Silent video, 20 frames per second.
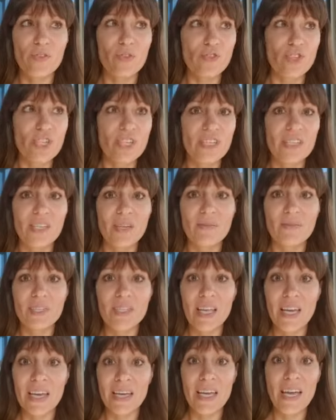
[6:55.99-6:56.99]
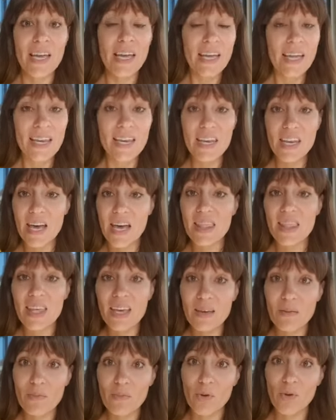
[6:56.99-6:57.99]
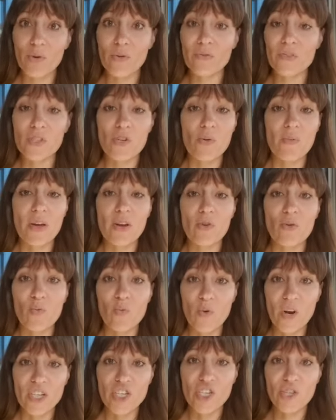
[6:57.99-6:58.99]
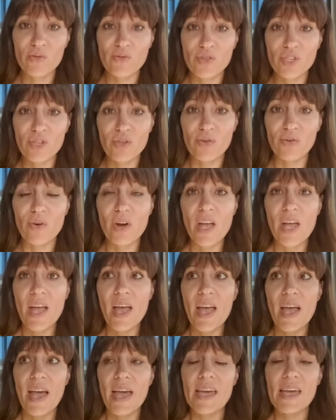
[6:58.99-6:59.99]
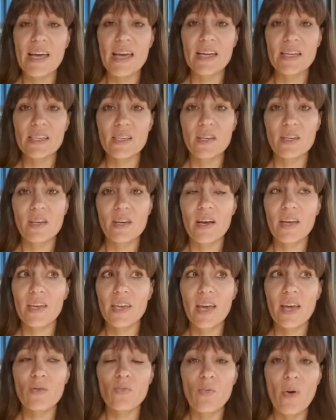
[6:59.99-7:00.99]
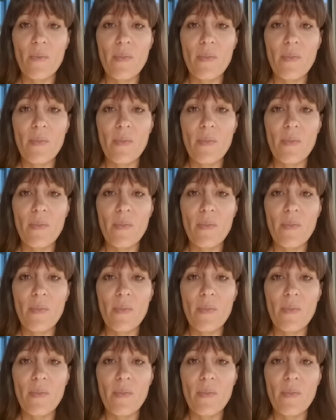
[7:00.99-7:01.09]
There just seems like nothing moves no matter what you do. And again,